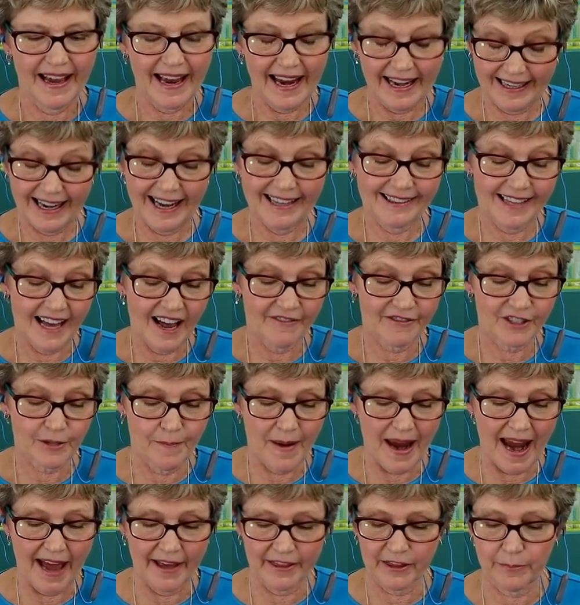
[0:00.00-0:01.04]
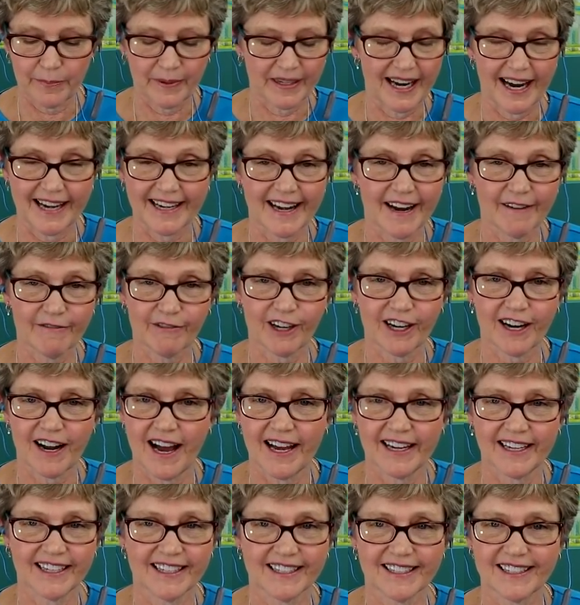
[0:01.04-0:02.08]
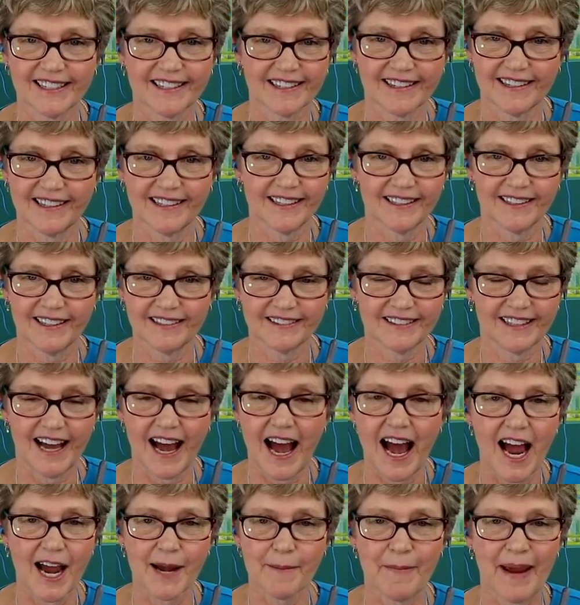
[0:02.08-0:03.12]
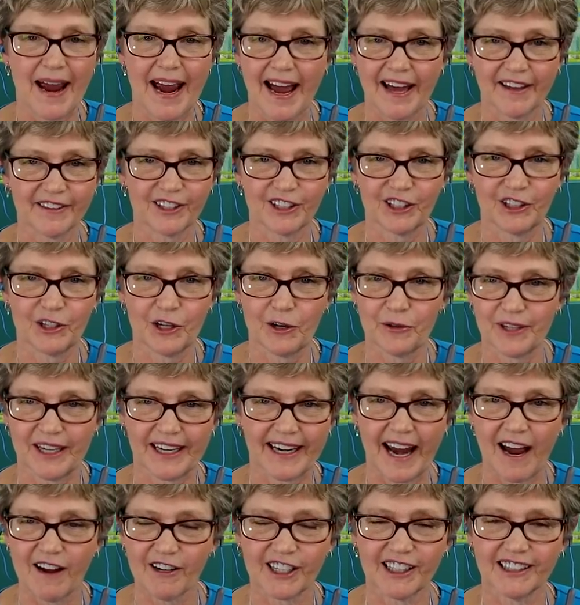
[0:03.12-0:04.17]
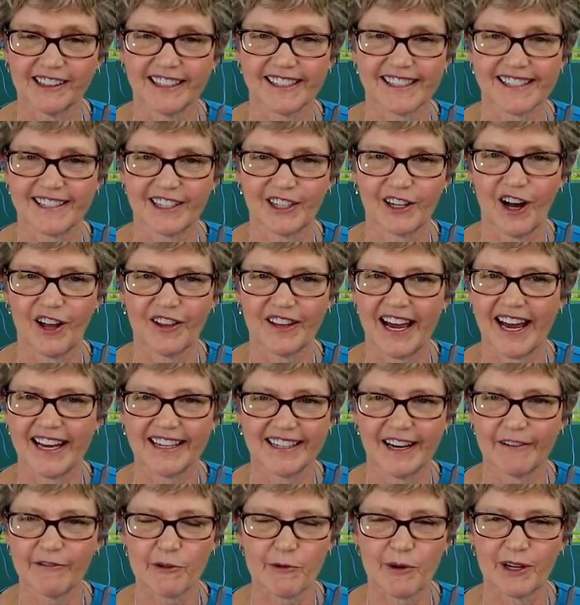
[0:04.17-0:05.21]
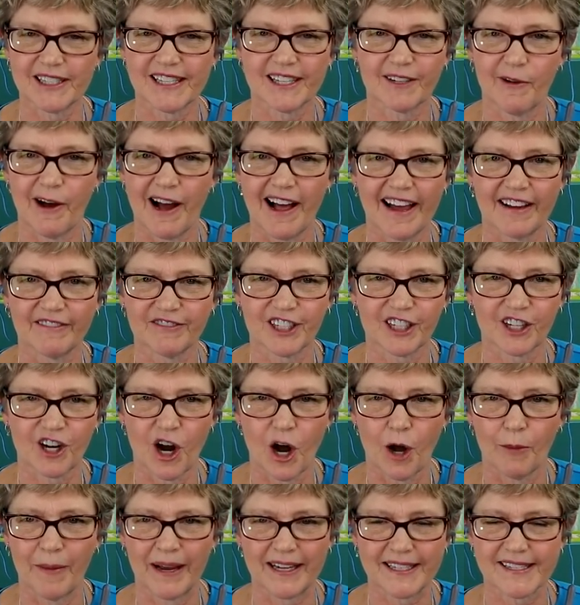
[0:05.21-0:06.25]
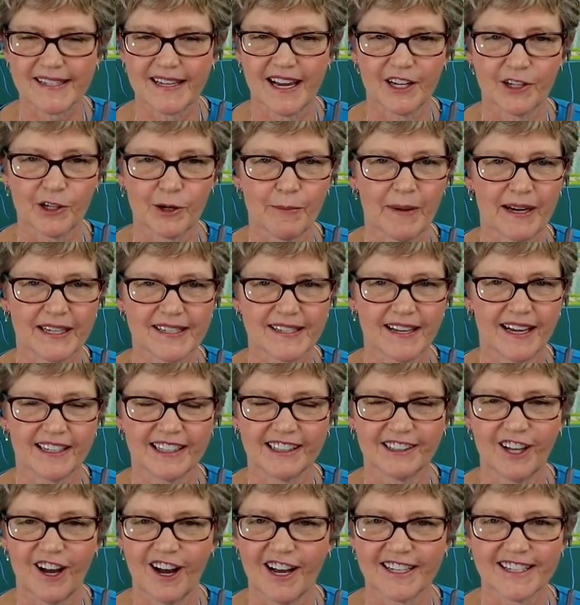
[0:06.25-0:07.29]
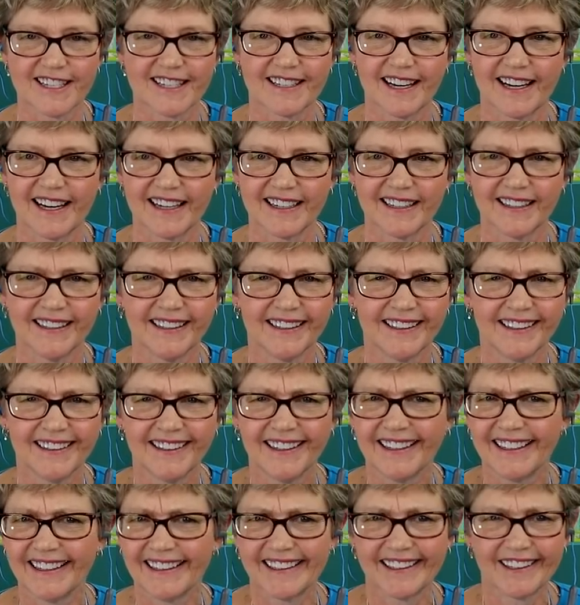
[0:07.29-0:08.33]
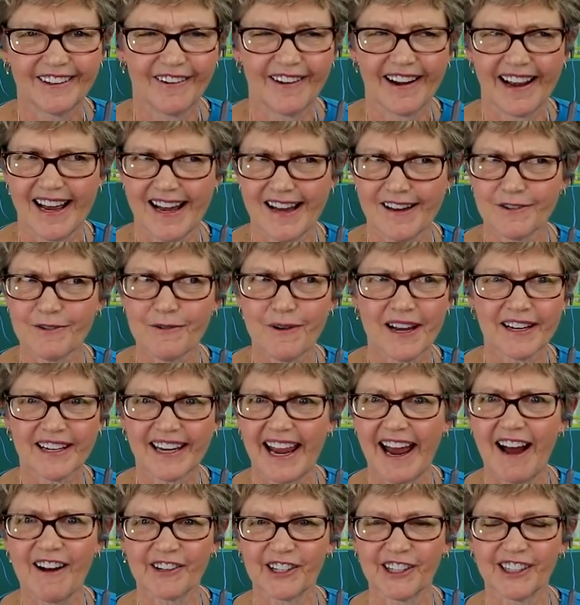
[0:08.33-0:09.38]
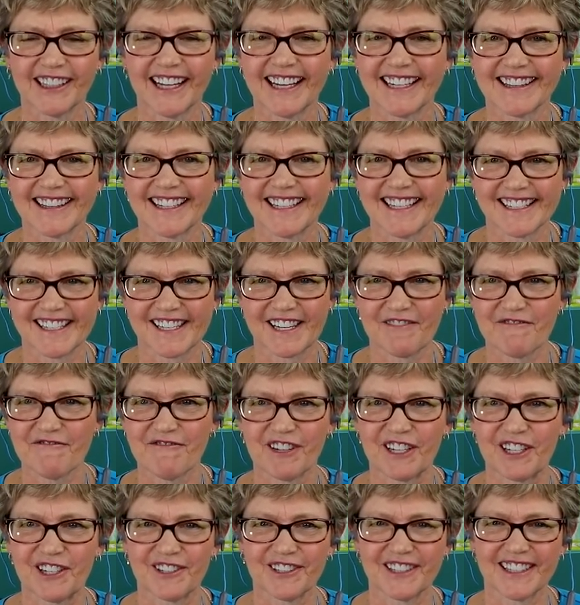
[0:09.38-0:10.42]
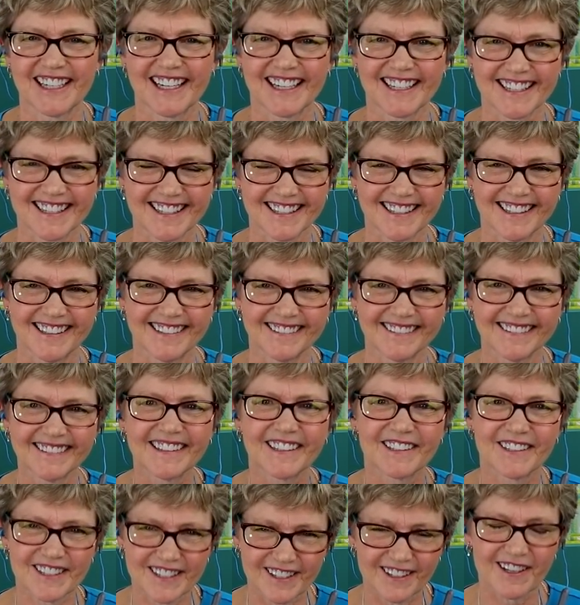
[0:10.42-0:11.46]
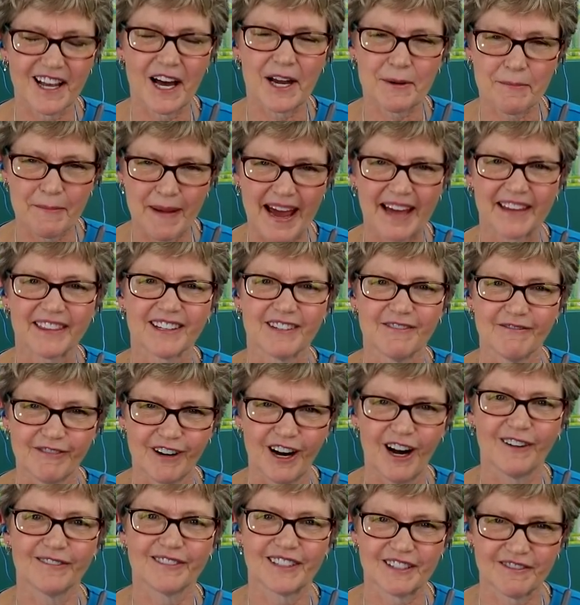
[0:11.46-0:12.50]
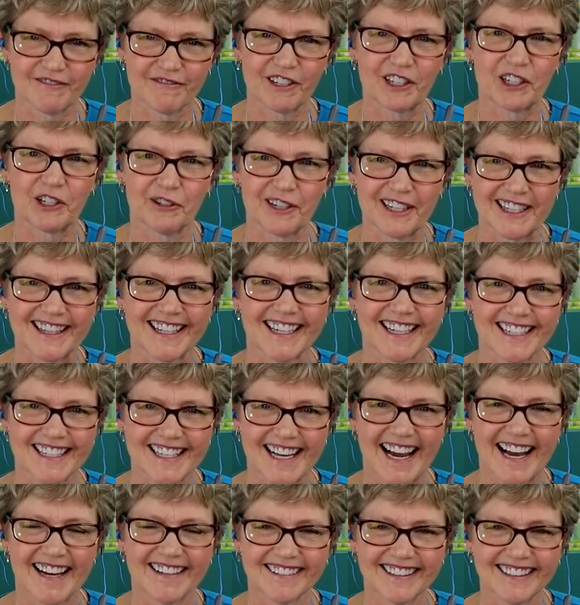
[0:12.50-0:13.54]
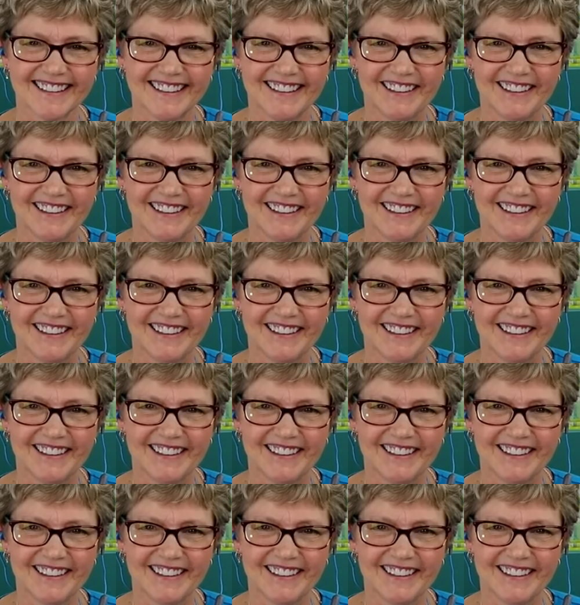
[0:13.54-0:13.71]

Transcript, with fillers: and I loved math, but I never got into the the high math, you know, the calculus and all that. And every once in a while, I have to call my son or my son-in-law and say, you know, how do I calculate this and figure this? So there's a lot yeah. of math involved in figuring things out.